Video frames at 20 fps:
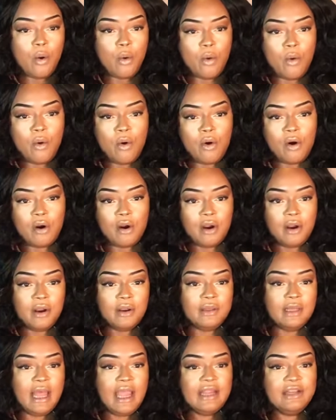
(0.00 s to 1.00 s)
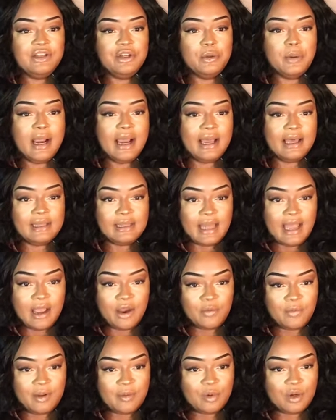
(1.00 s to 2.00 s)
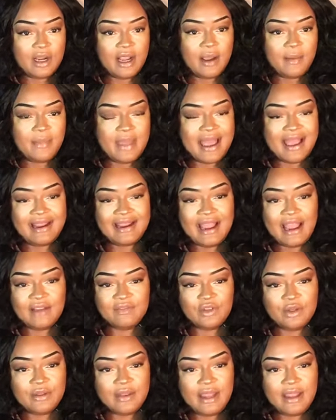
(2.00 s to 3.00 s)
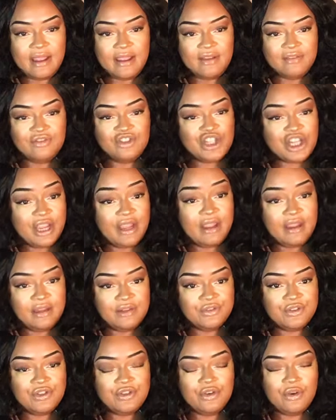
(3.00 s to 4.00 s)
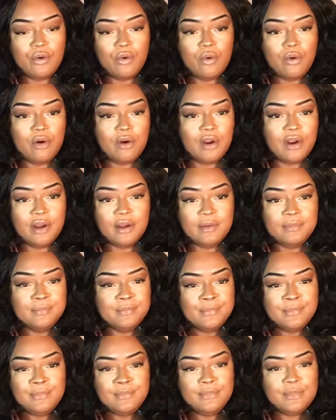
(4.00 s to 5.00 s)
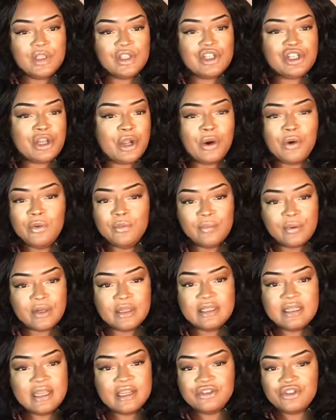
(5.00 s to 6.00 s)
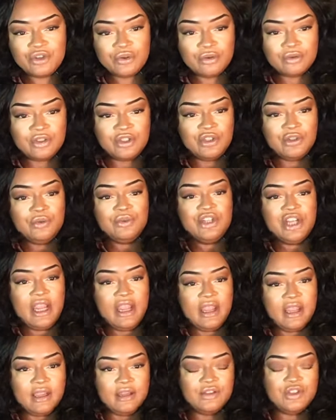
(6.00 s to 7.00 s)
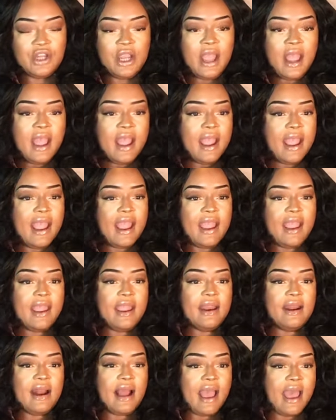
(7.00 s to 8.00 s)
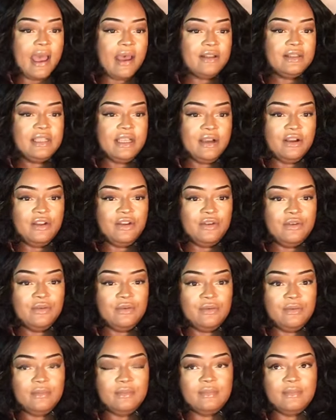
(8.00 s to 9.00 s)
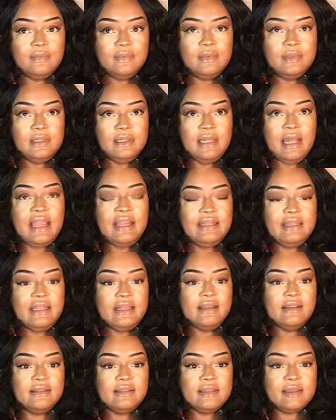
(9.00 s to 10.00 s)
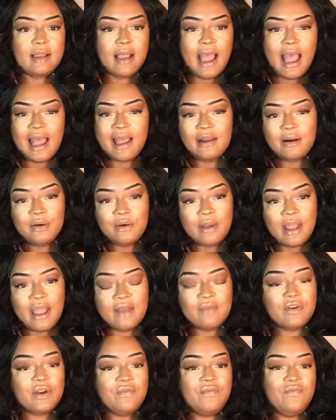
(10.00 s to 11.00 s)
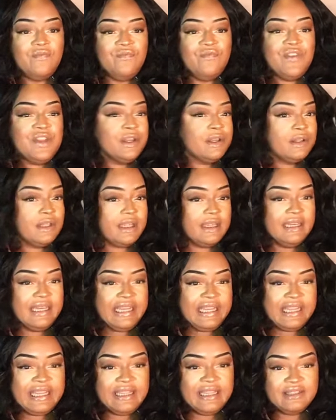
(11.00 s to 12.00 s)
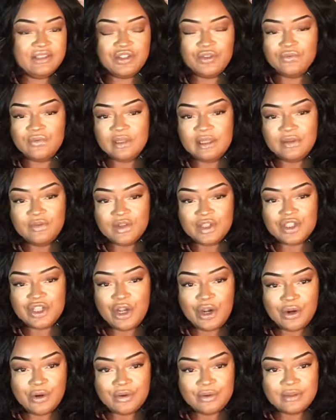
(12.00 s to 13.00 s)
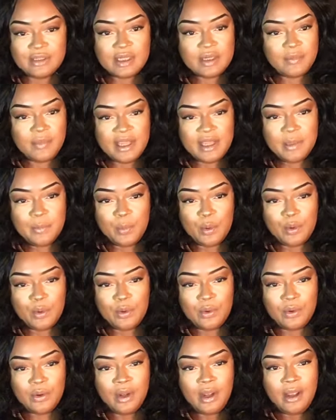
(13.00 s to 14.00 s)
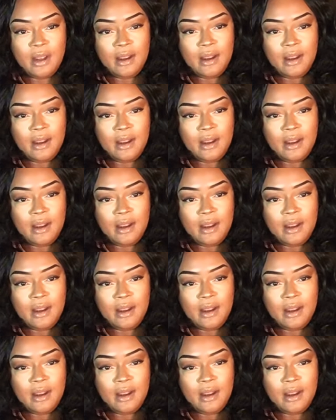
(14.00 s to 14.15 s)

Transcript: or like do I allow people to come back after they've changed or shown potential to change? And I'll tell you like this. I don't ever feel a need to really return to people